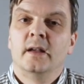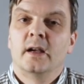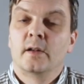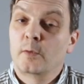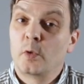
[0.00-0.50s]

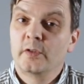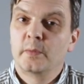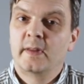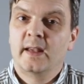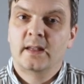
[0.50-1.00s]
And of course
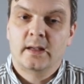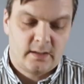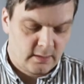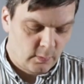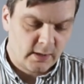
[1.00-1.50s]
we take
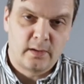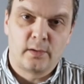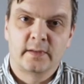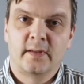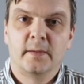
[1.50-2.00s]
quite a
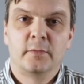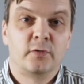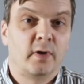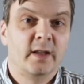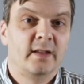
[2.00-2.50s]
long time to
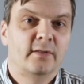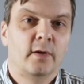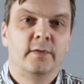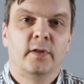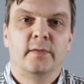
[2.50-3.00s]
dry these
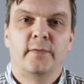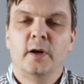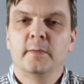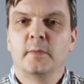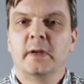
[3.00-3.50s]
coffees on the
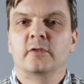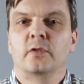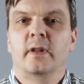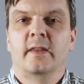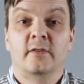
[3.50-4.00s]
farm to make
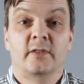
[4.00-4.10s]
sure that the